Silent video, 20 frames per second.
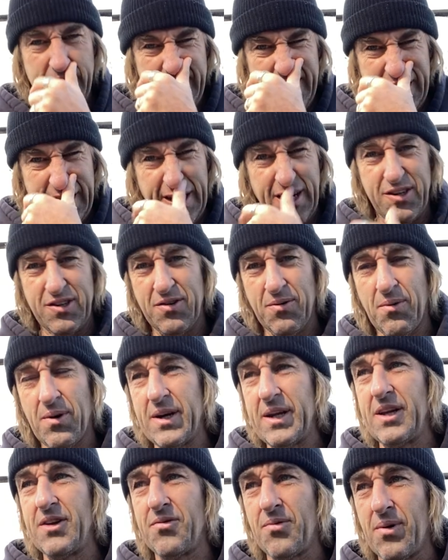You know,
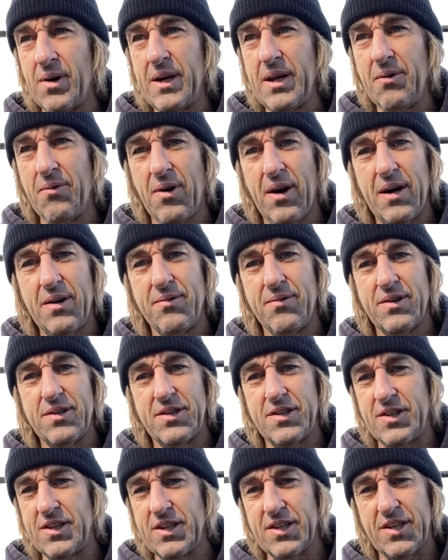2021
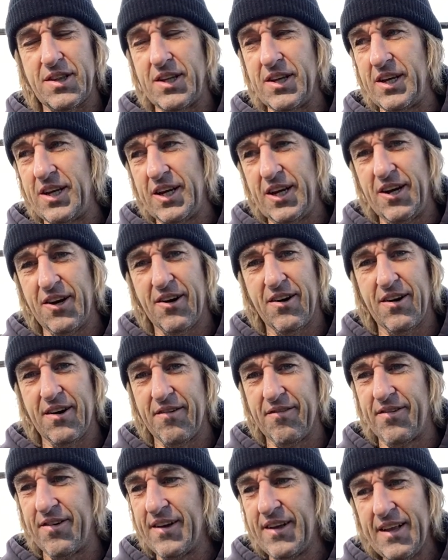was just the year
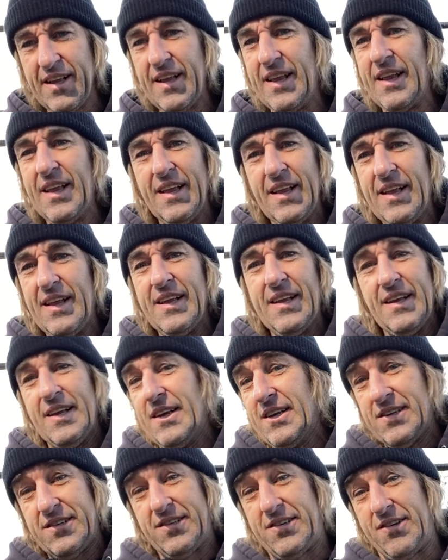of
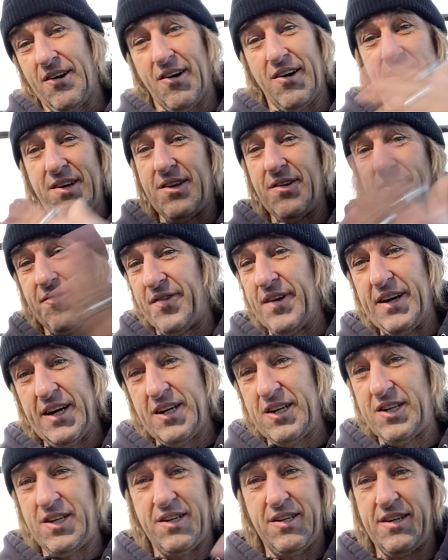start to
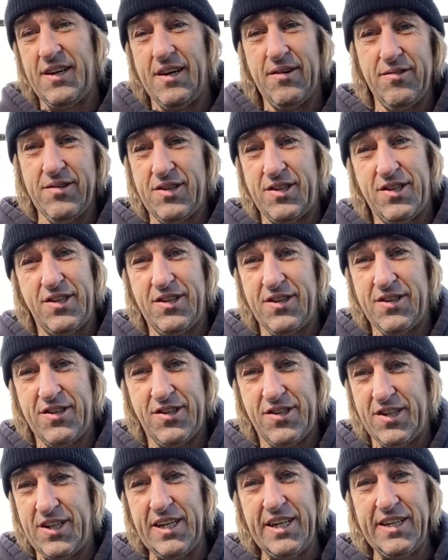finish, it was
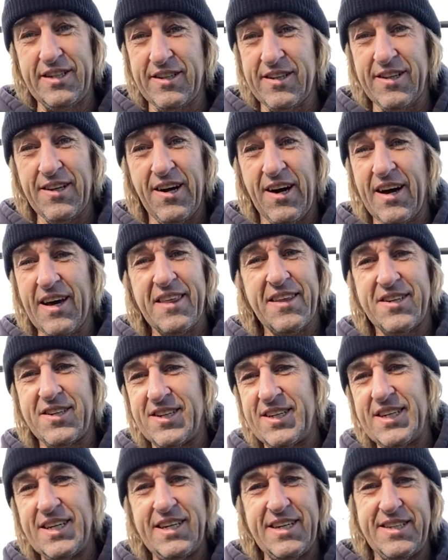cheesecloth,
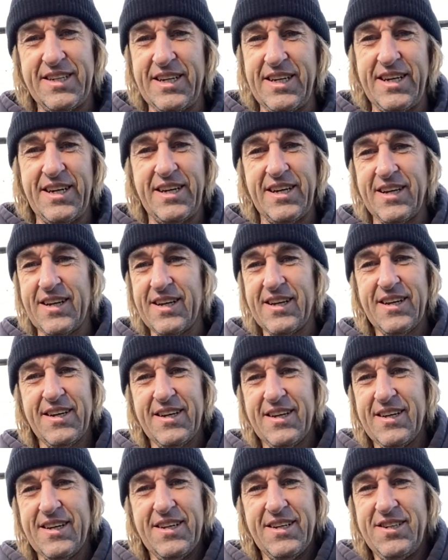cheesy,
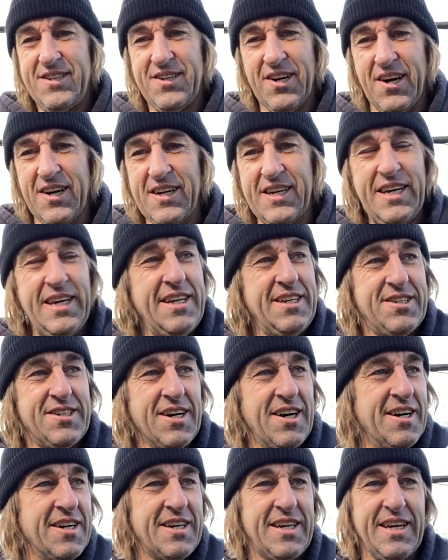chunky,
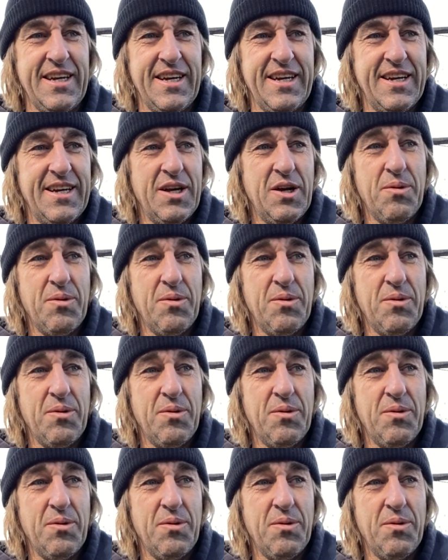chunky.